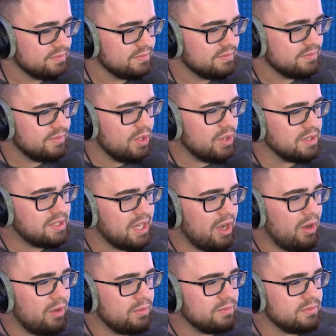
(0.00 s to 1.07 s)
You can
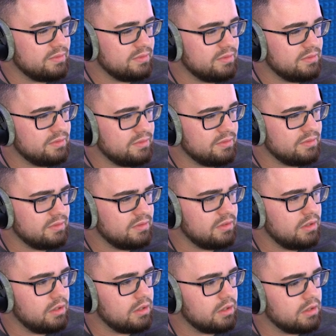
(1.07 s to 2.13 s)
tell
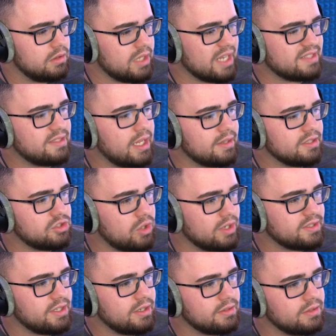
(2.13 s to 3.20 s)
that's not the
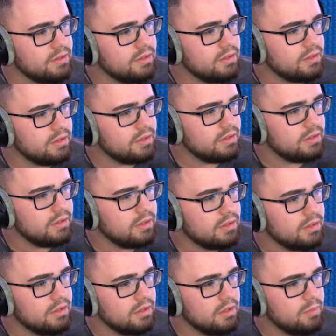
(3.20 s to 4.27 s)
Triceratops.
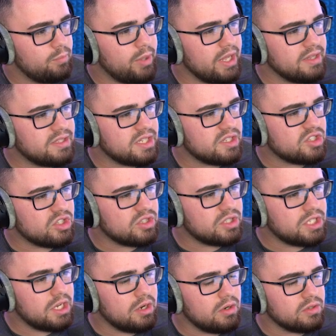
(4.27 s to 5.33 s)

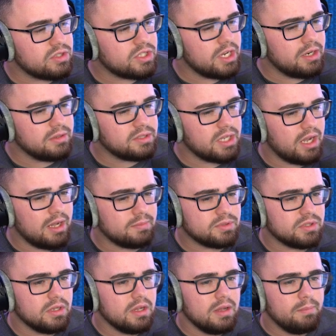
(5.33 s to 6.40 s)
Pentaceratops.
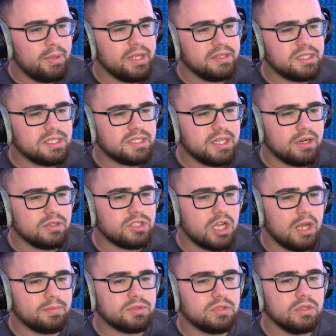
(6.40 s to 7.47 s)

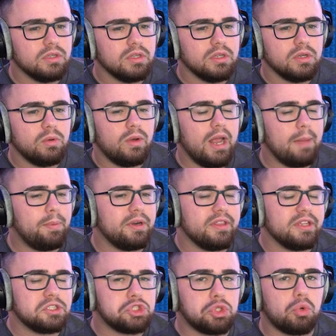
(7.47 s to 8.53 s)
Pentaceratops. What happened to the
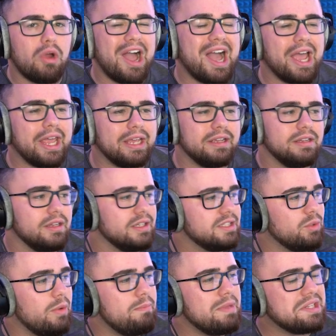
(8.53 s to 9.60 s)
try? Did
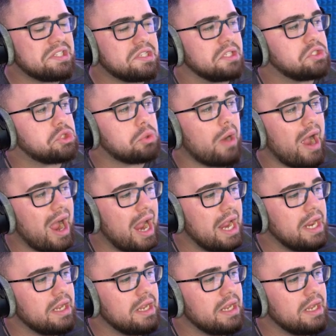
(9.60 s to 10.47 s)
we miss the try?